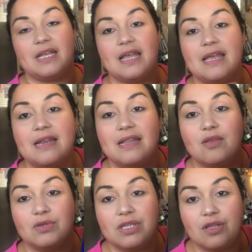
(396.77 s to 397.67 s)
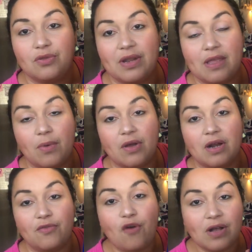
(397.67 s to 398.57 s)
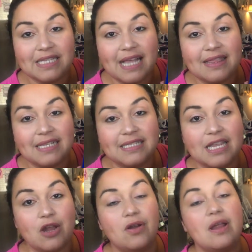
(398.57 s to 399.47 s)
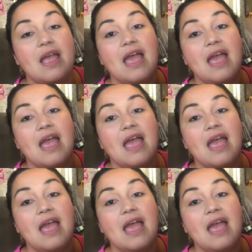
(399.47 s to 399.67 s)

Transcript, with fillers: And those are the three that we're gonna focus on this year.